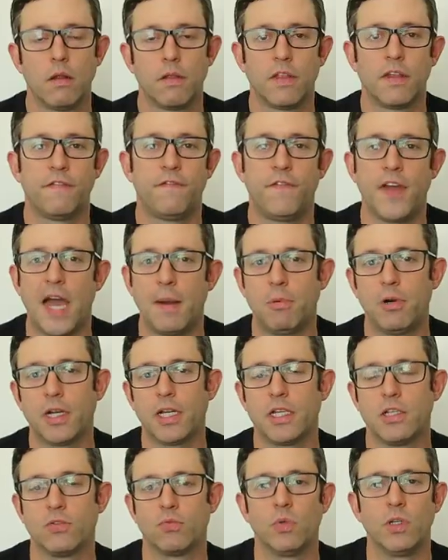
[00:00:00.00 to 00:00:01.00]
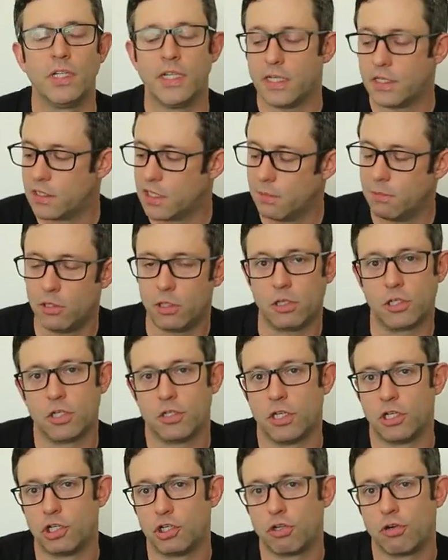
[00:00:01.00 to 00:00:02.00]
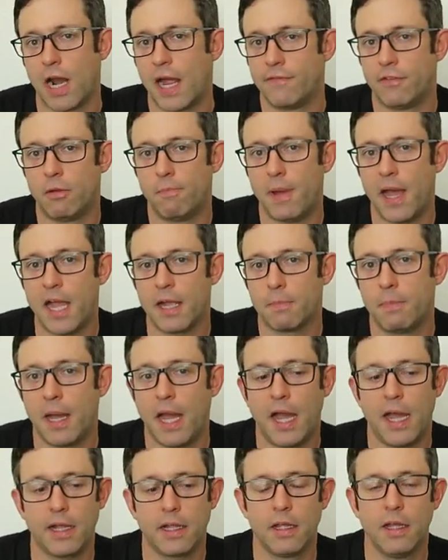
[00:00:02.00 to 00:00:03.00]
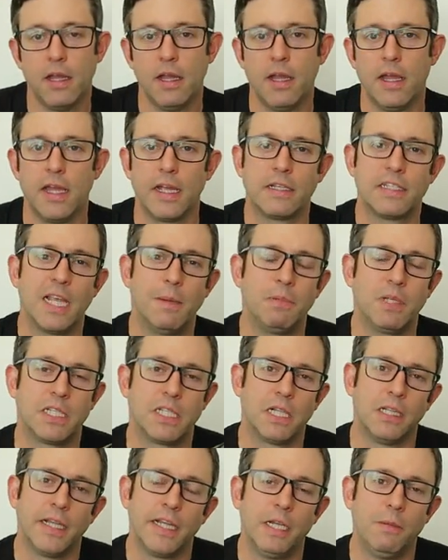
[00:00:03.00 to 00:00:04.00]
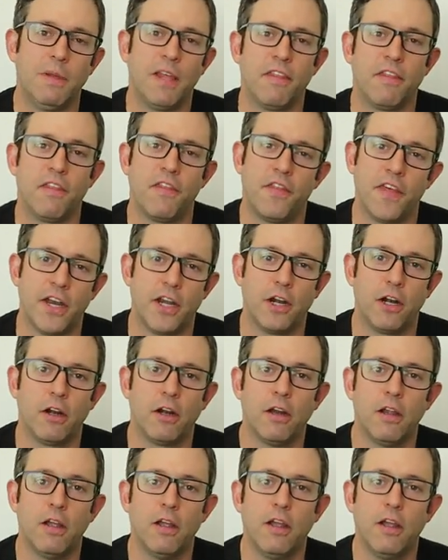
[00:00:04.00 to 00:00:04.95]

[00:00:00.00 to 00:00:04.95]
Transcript: The fabric is really similar to the travel backpack, except it's a little bit thinner.